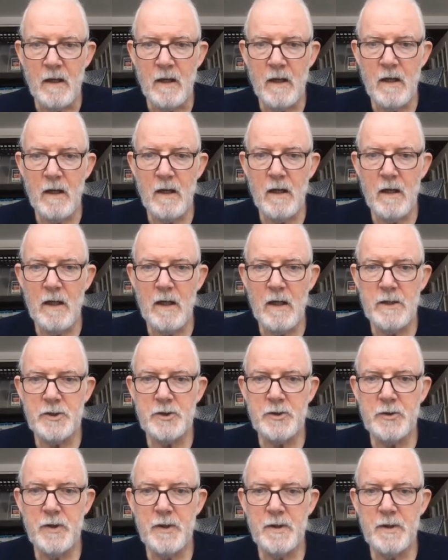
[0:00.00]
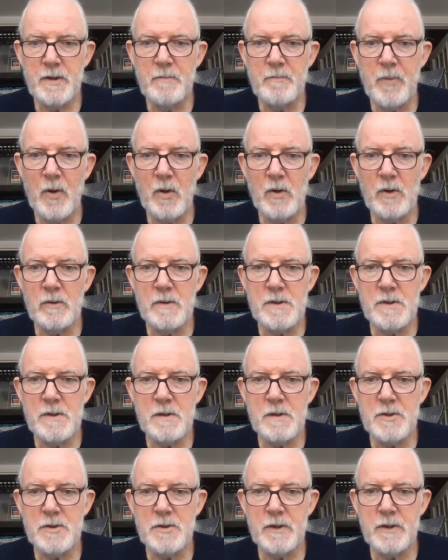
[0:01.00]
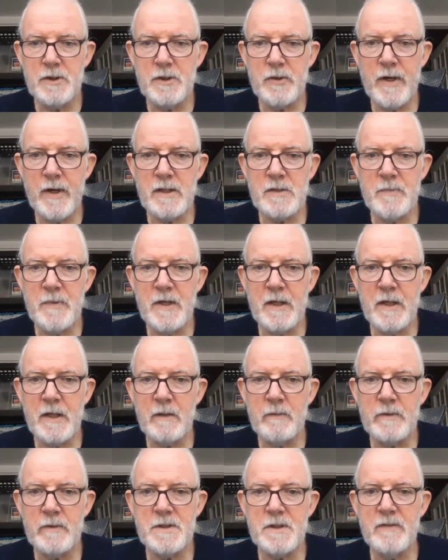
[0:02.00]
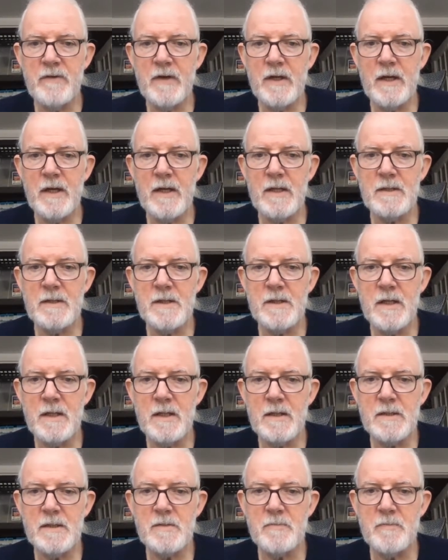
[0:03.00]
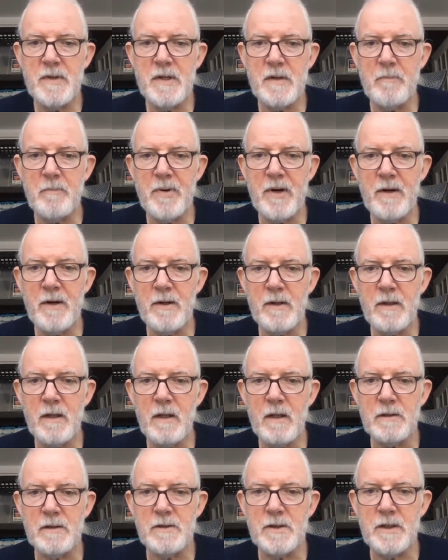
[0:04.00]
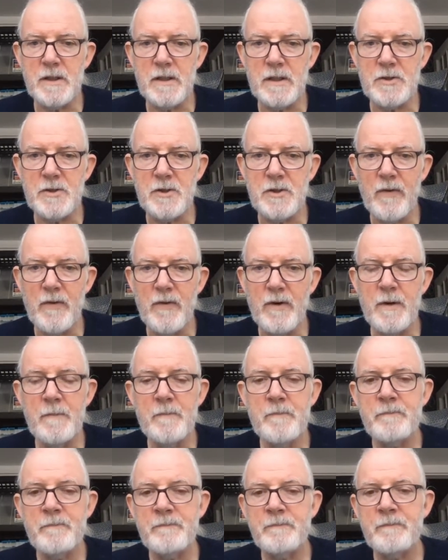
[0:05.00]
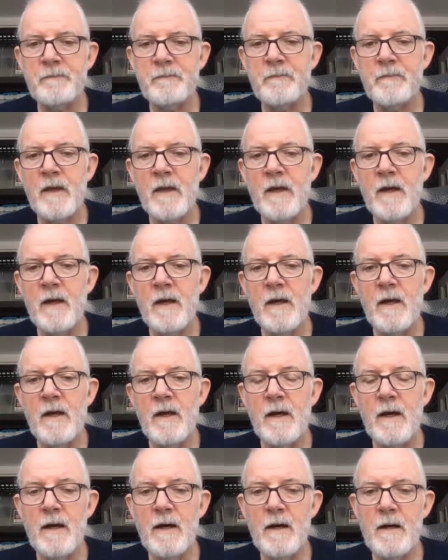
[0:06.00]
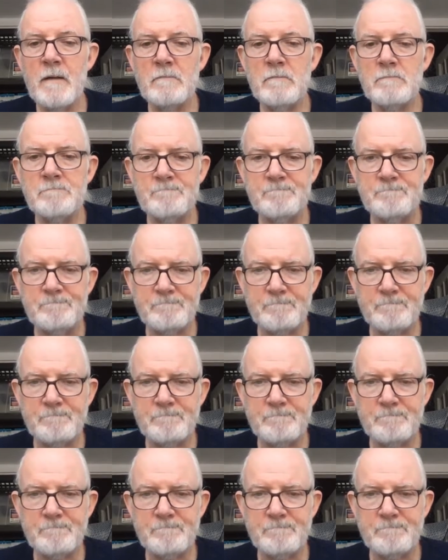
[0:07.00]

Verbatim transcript: Uh, should polar should transmitting and receiving antennas be parallel to each other? Um,